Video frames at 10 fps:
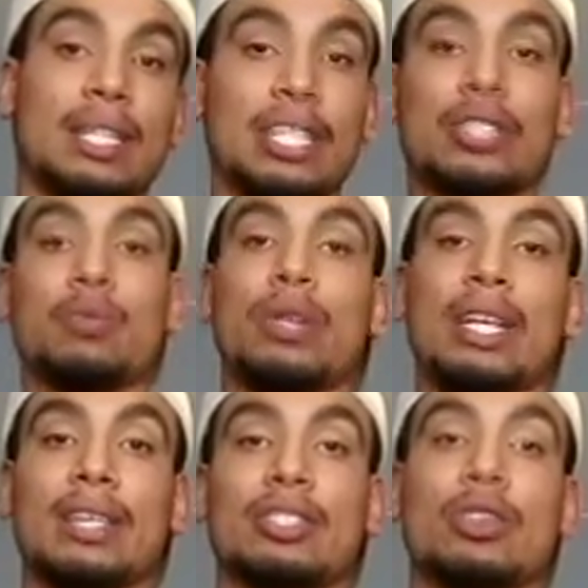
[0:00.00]
each
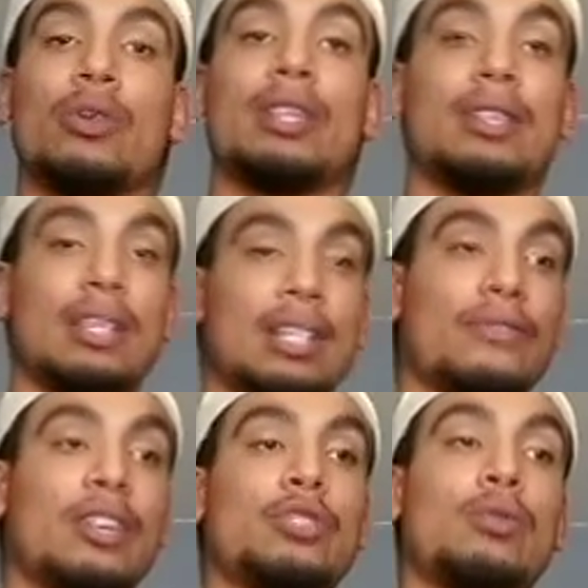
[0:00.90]
week. So in this
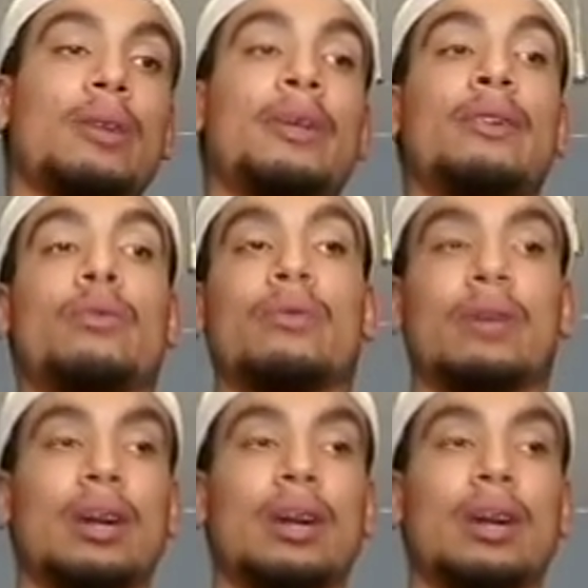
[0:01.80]
phase, you want to be